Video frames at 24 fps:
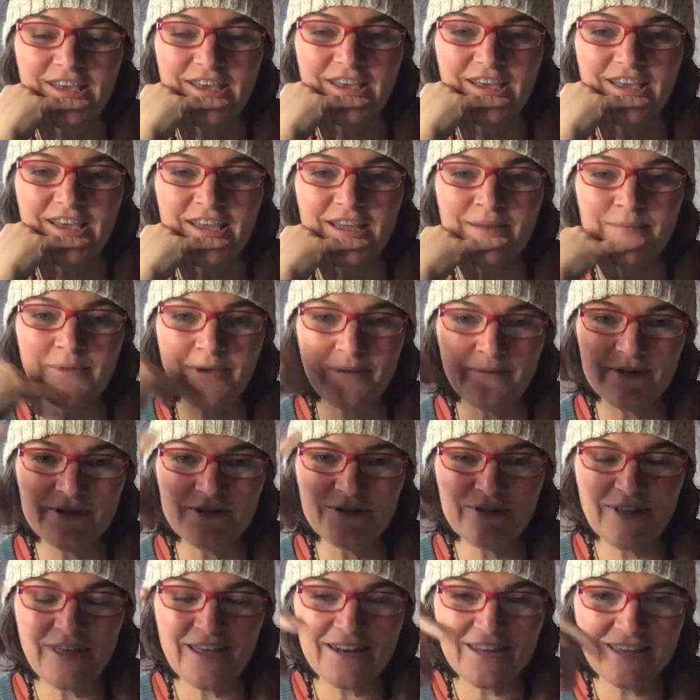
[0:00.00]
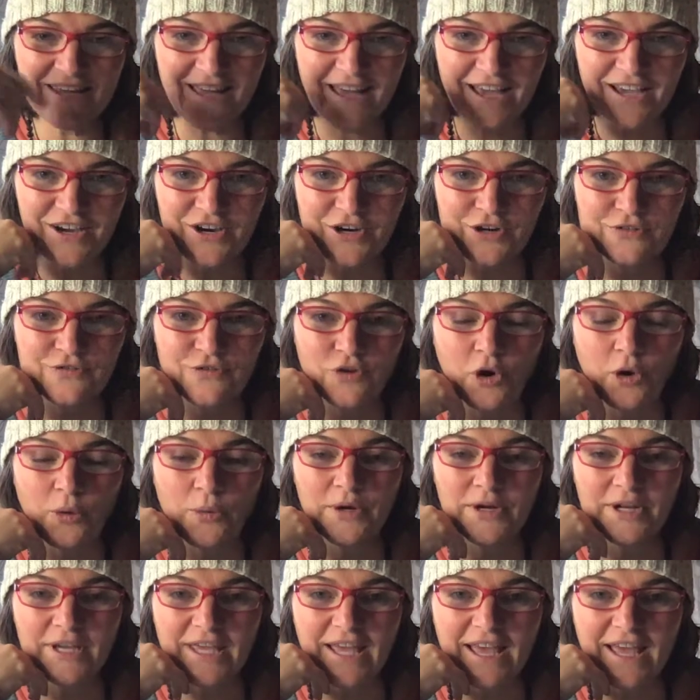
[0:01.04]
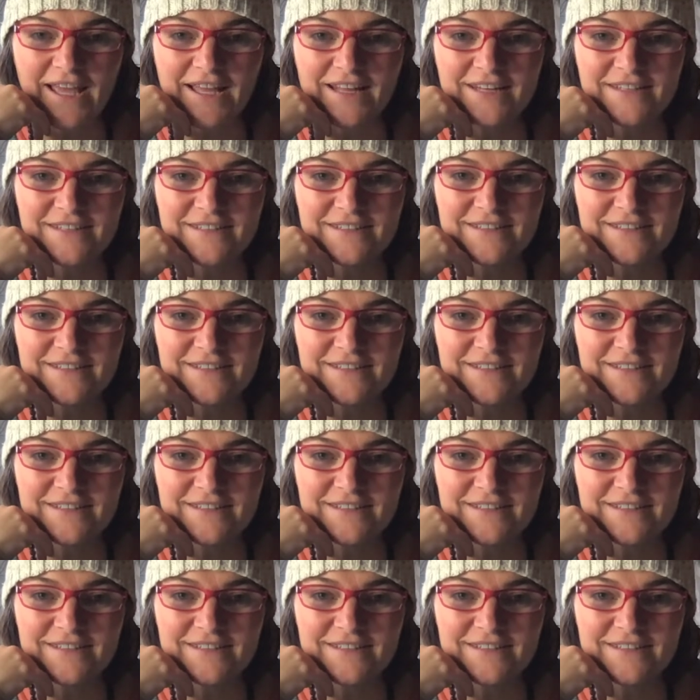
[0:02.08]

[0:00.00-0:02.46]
And maybe do that again. Go forward again.